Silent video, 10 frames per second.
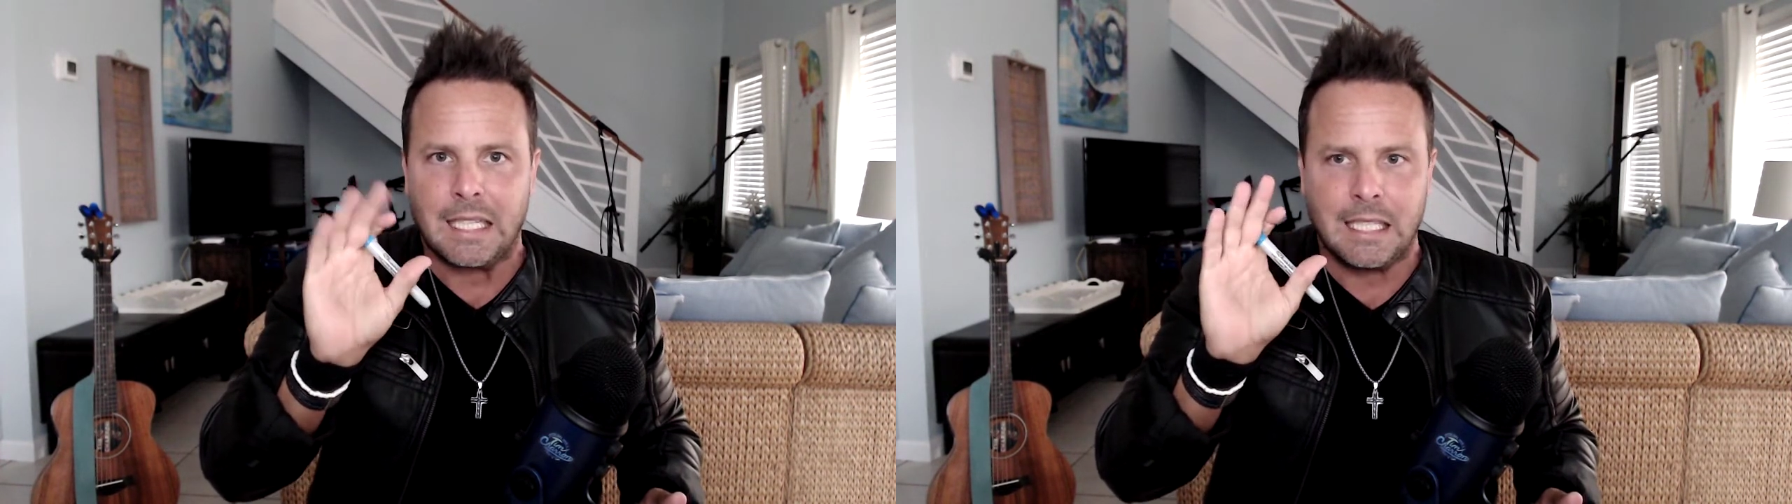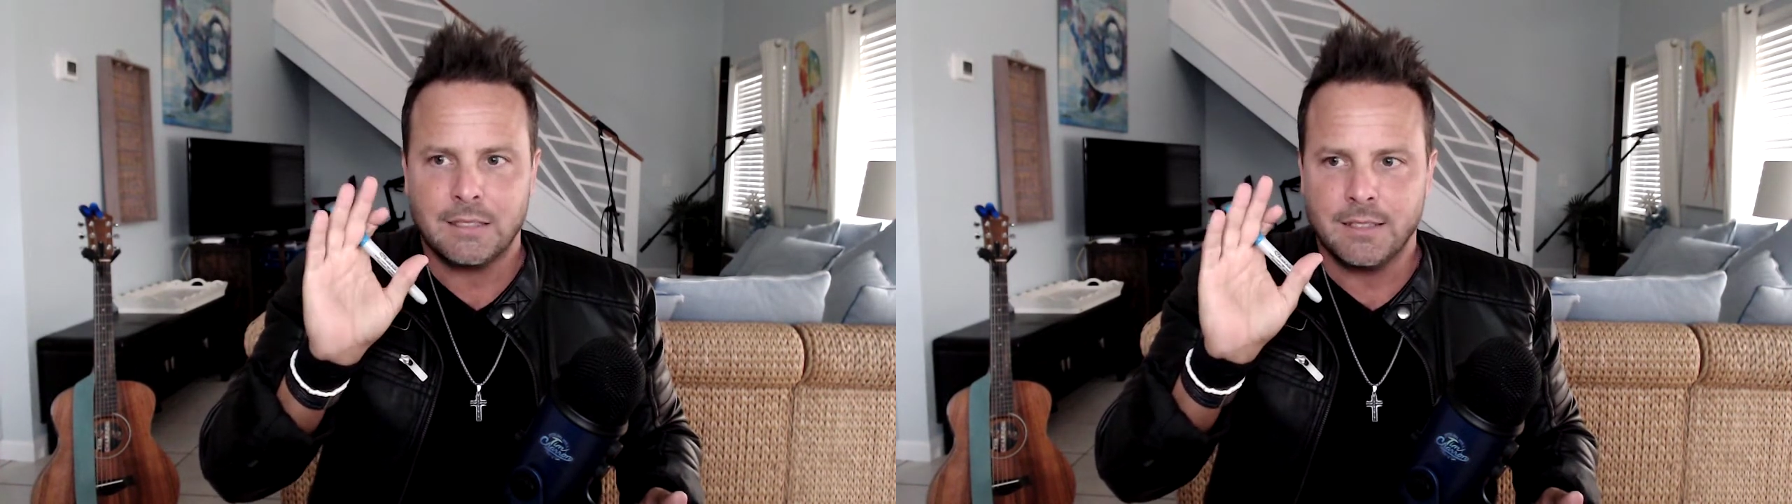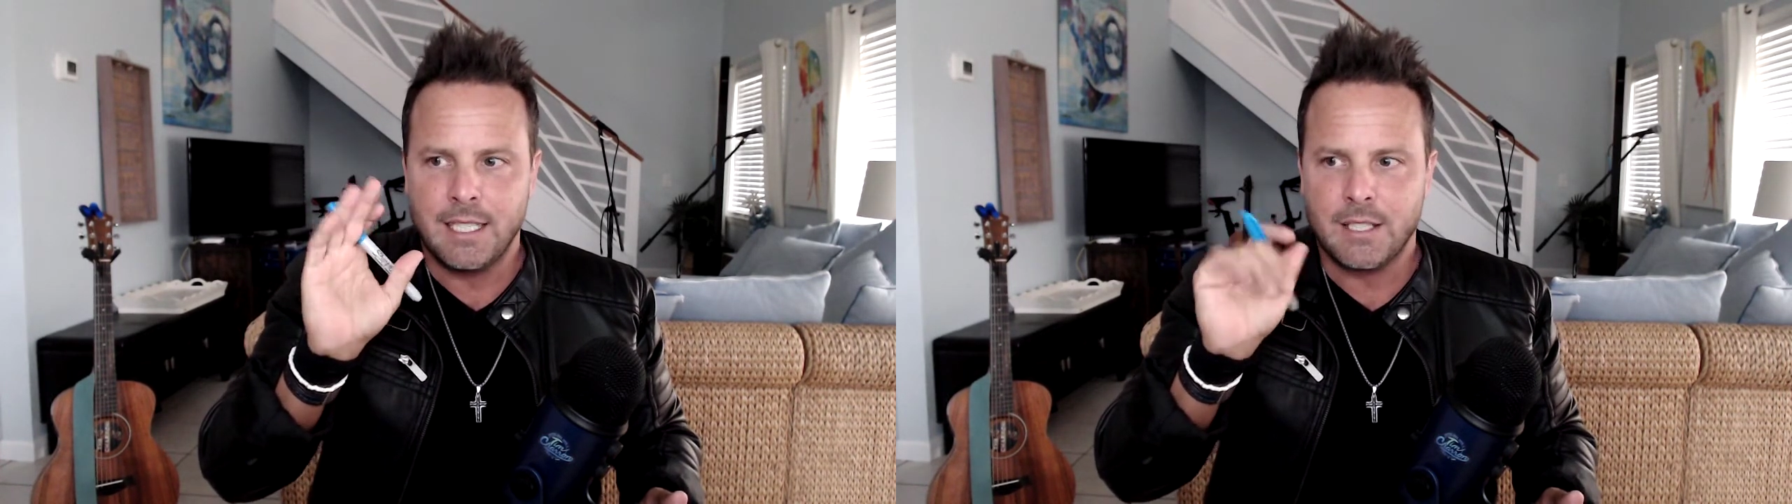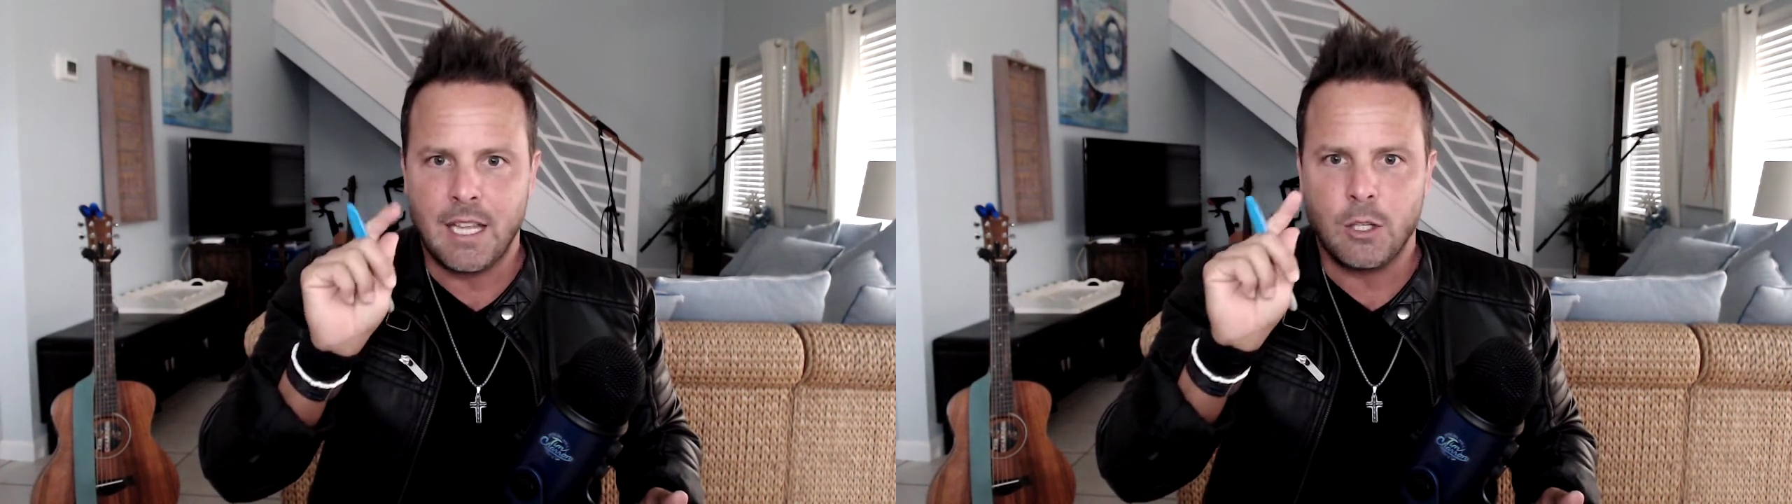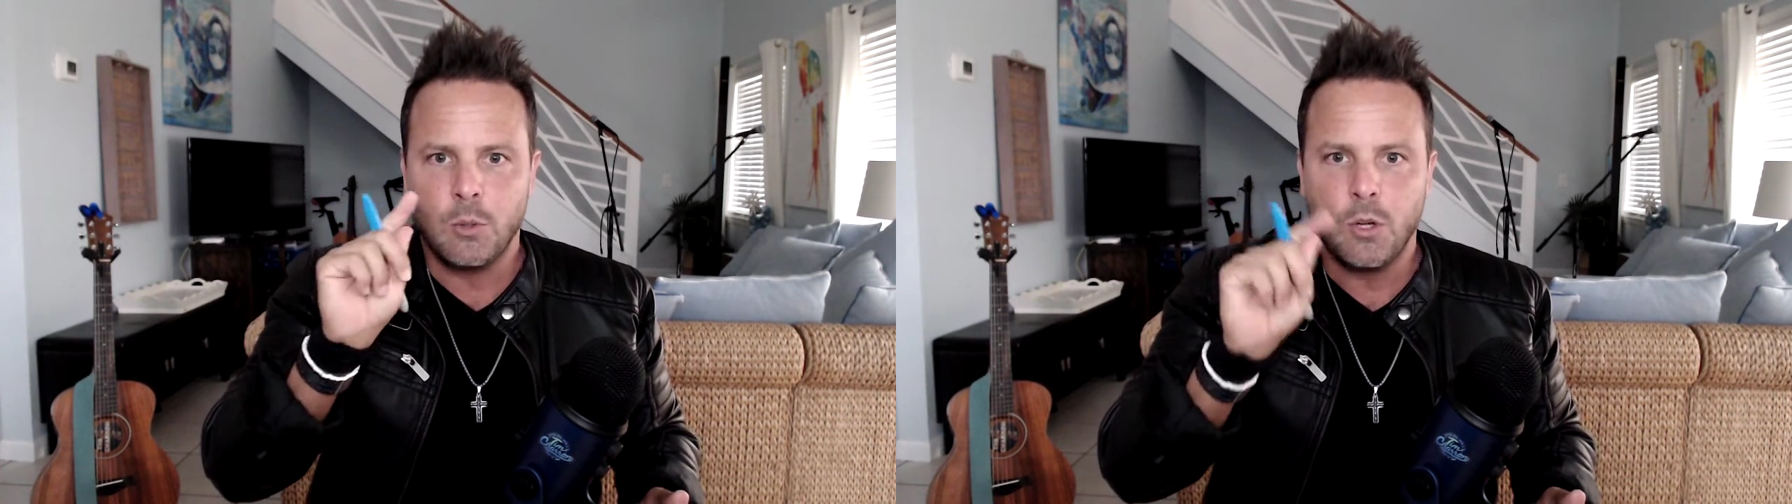at least
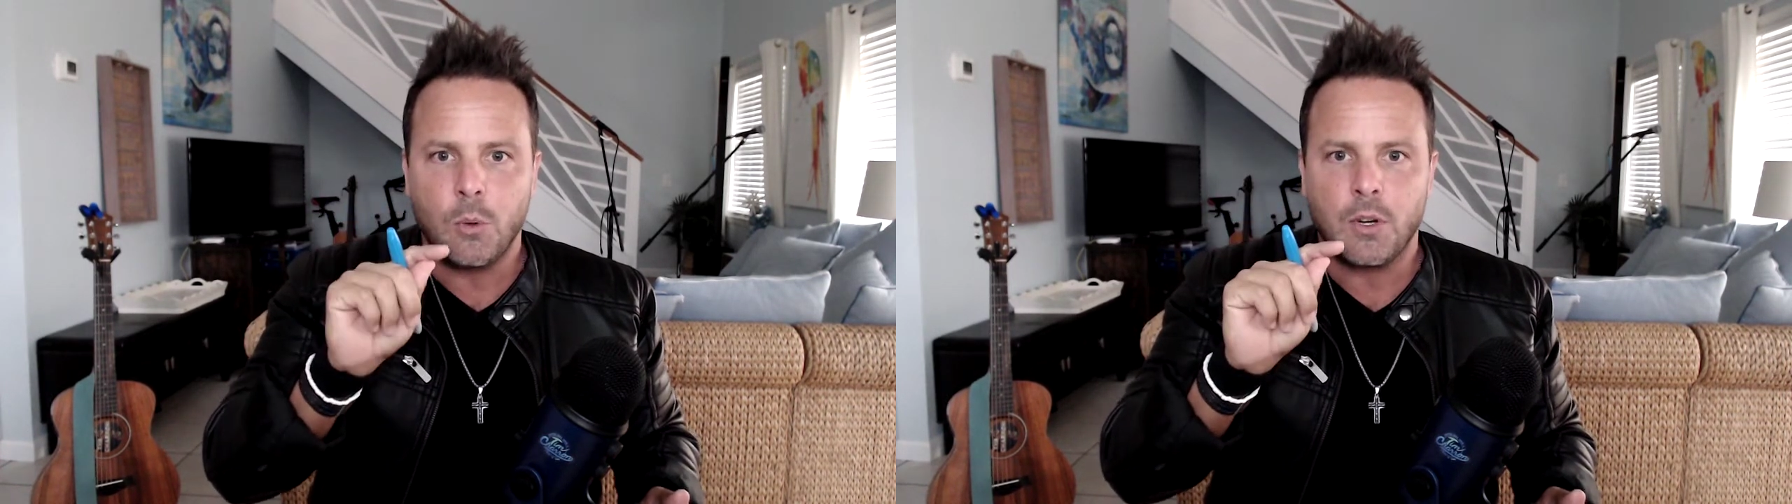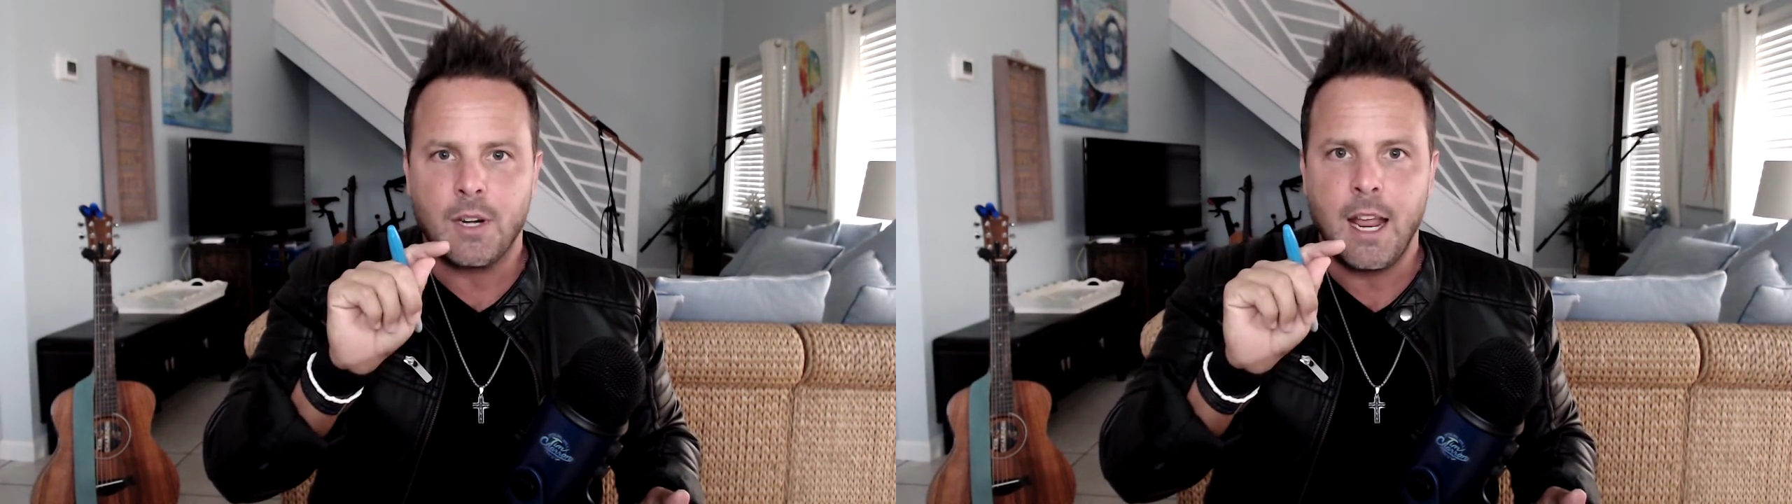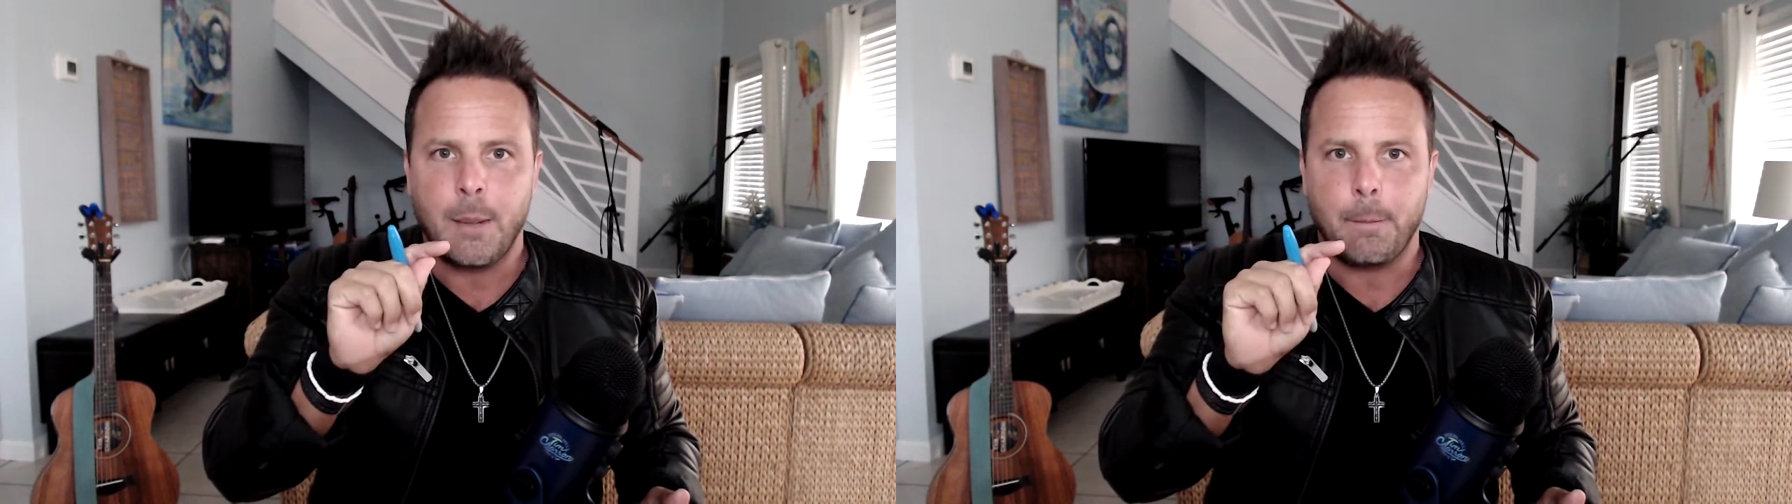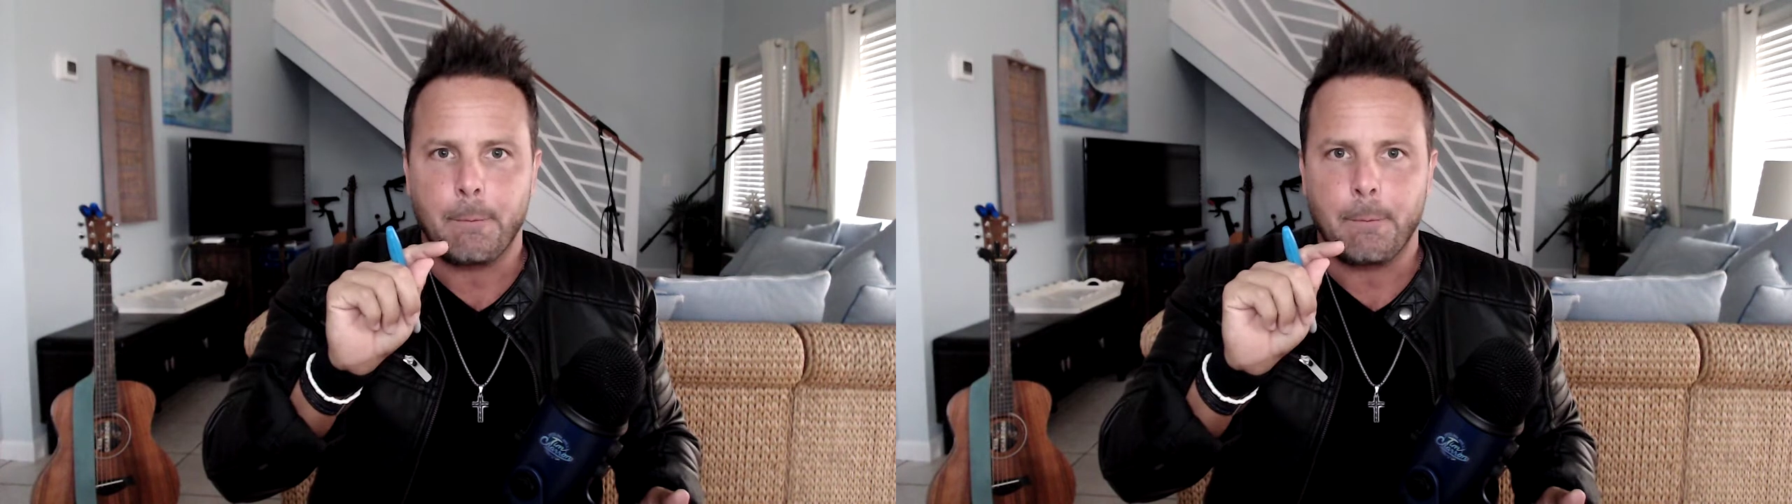that you know their name.